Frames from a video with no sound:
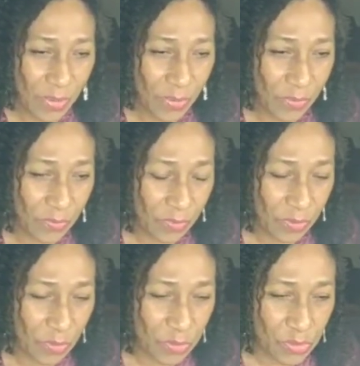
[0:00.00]
for
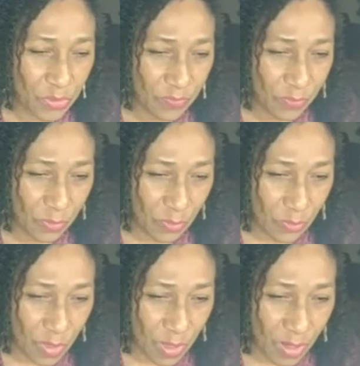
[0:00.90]
those of
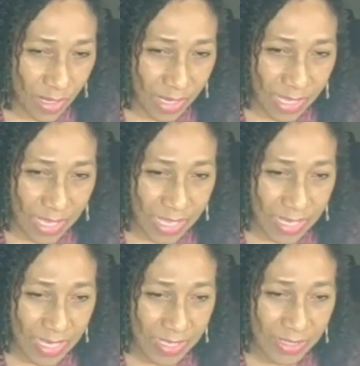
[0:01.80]
you are
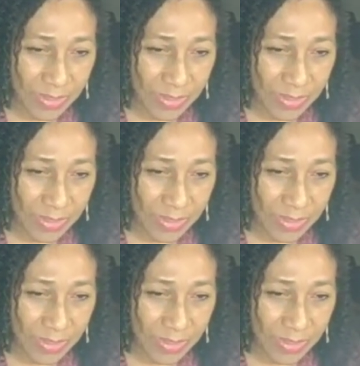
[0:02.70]
in,